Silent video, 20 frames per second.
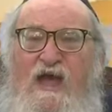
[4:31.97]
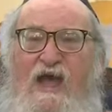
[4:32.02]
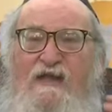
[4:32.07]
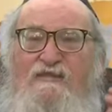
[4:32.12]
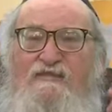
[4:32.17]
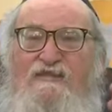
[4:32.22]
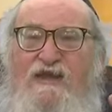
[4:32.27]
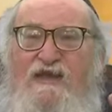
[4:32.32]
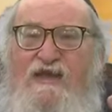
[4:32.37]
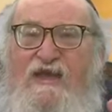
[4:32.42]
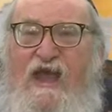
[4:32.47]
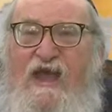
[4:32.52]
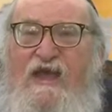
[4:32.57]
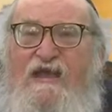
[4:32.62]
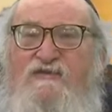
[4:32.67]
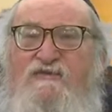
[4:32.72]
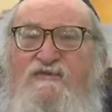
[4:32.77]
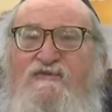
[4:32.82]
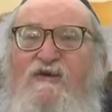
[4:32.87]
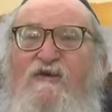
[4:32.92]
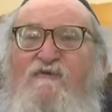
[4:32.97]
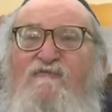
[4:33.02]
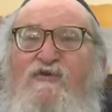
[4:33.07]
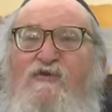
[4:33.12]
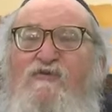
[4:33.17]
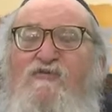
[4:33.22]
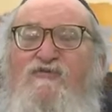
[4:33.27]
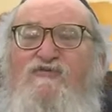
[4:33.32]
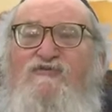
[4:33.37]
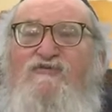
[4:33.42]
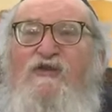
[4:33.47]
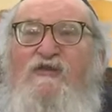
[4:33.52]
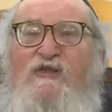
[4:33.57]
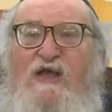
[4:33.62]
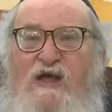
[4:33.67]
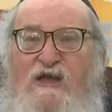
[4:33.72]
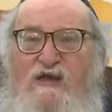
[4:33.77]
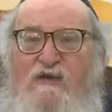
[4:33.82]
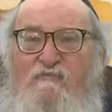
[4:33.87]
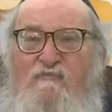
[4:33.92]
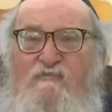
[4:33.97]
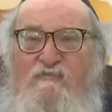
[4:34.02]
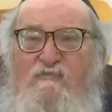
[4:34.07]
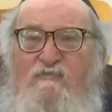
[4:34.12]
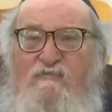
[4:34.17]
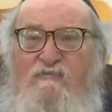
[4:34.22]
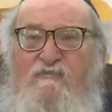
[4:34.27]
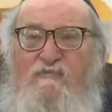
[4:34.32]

at the gates of Jerusalem